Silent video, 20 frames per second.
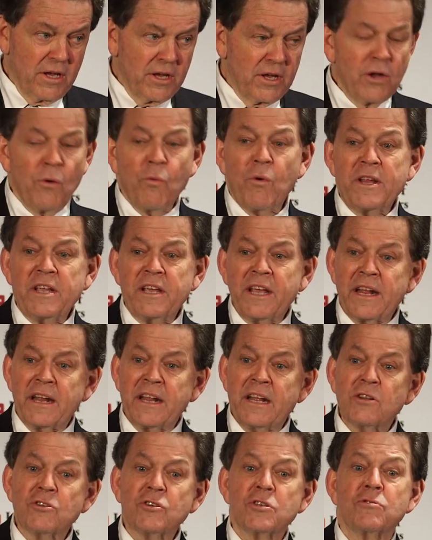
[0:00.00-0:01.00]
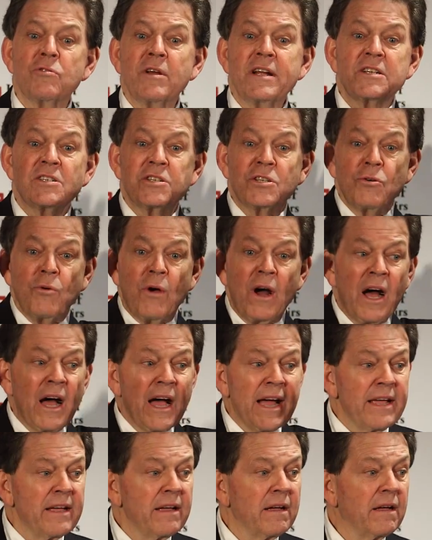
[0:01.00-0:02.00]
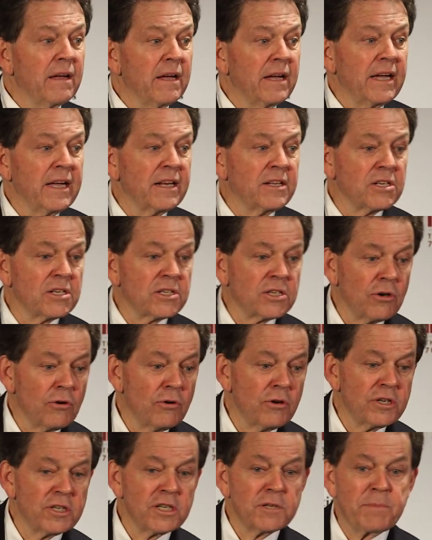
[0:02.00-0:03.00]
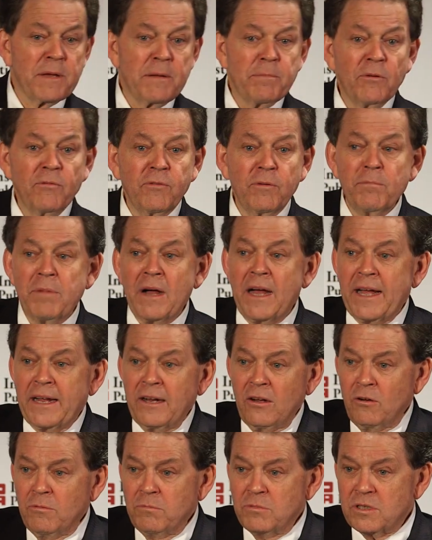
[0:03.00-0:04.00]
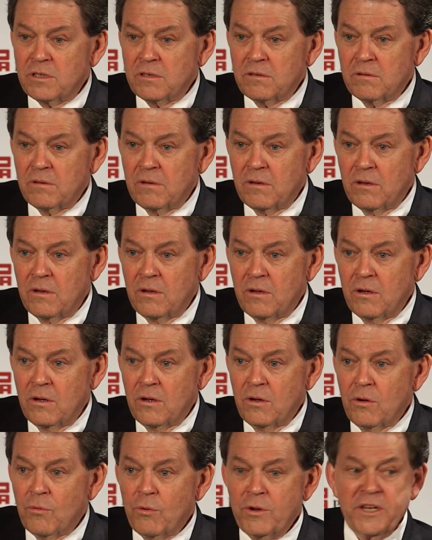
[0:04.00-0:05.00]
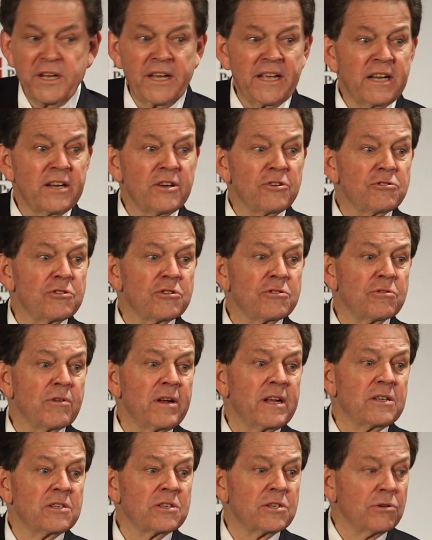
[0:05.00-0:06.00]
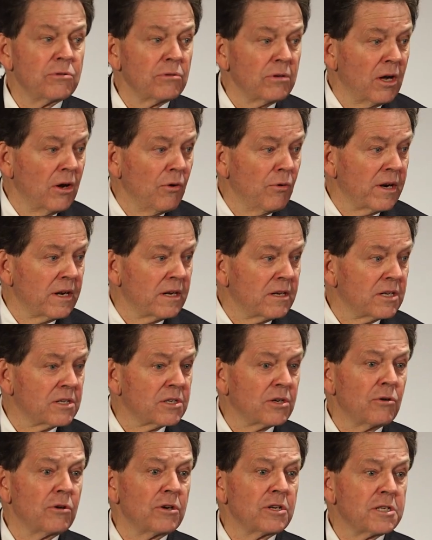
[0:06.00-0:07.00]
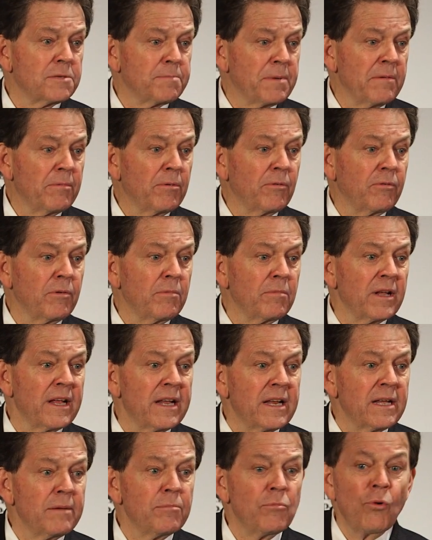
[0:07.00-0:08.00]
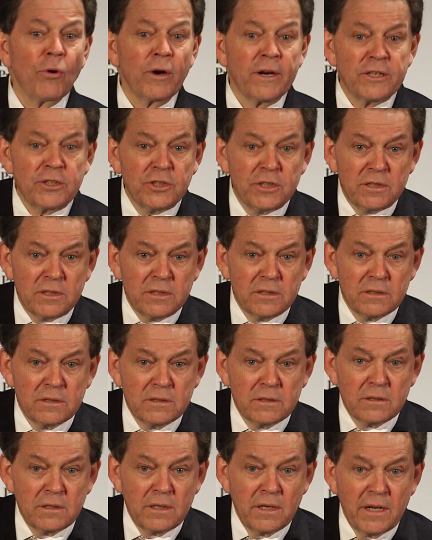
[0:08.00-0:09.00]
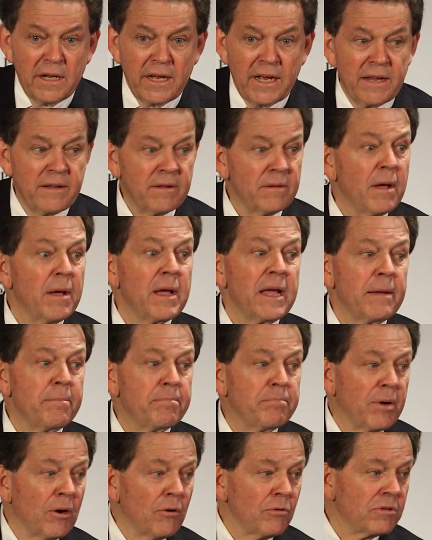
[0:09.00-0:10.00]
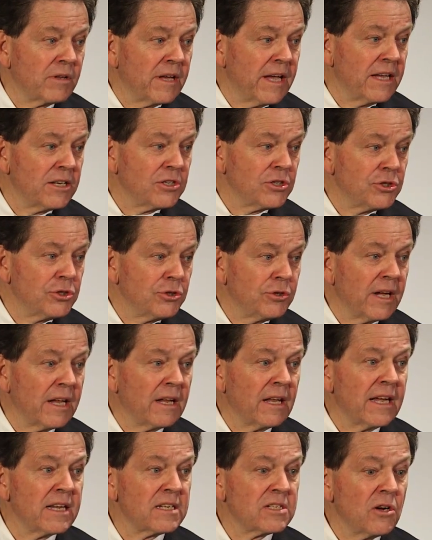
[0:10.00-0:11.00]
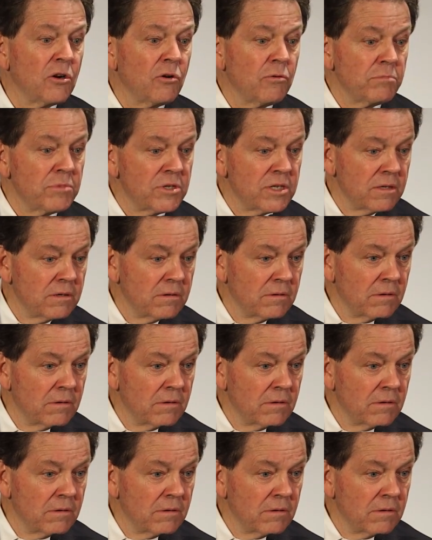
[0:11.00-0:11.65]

You know, when you get interest rates too high, it discourages people from buying homes. When you get interest rates too low, it discourages people from lending mortgages. And in both cases, you get less homes.